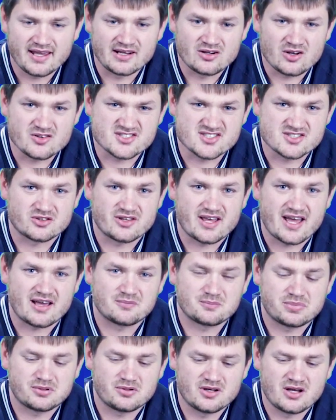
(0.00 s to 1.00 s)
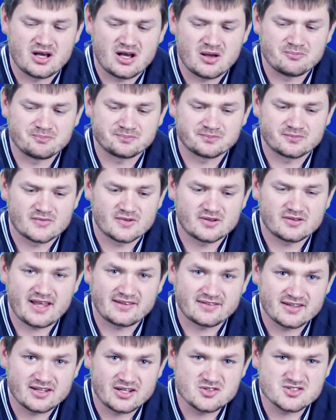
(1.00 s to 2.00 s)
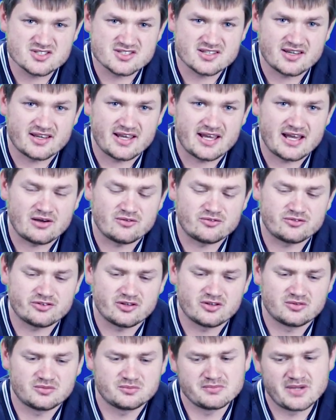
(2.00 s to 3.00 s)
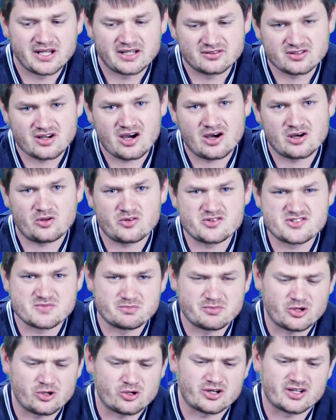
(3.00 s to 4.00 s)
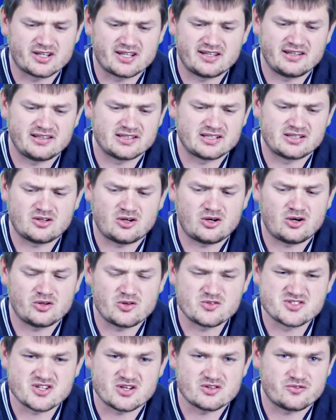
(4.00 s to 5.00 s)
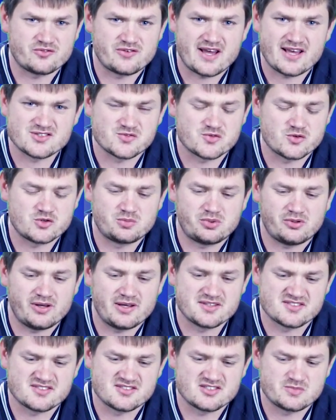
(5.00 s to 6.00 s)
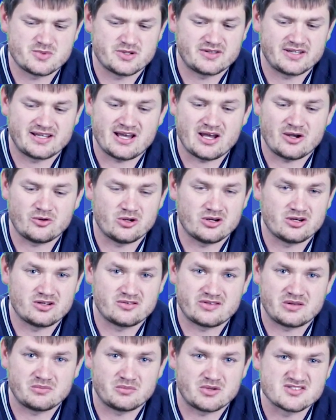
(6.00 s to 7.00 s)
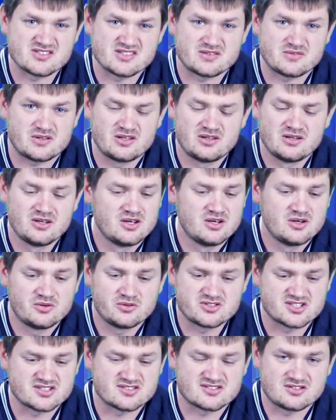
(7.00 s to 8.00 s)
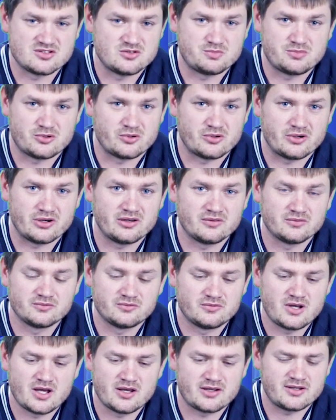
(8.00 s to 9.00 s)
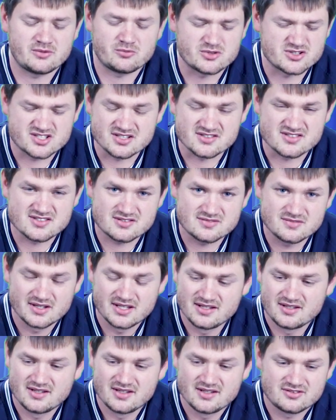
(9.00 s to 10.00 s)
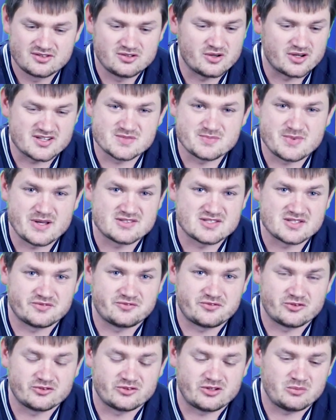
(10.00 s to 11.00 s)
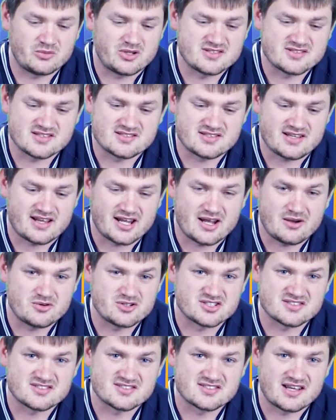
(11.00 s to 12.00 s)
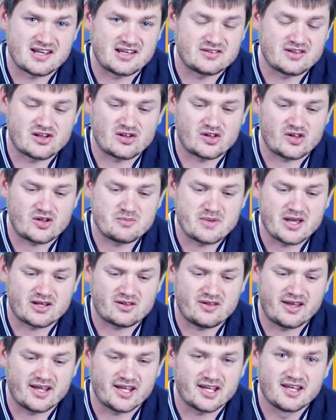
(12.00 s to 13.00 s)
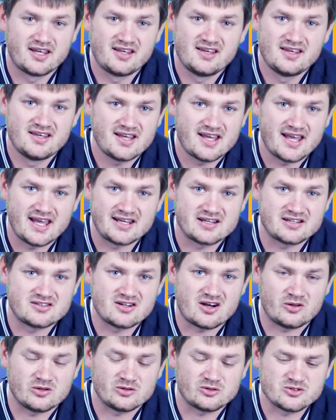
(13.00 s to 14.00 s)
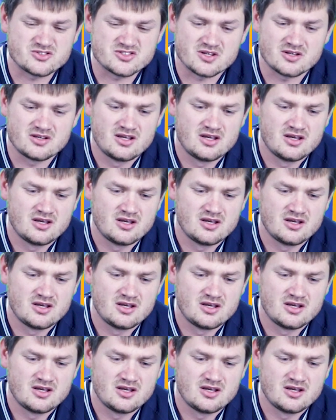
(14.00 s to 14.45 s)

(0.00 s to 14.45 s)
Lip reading: also that like they used to have McDonald's and Burger King and all those other fast food places, but they got rid of them because it was just too poor. It was just too expensive for them, because it's like I was just saying, they only make like $80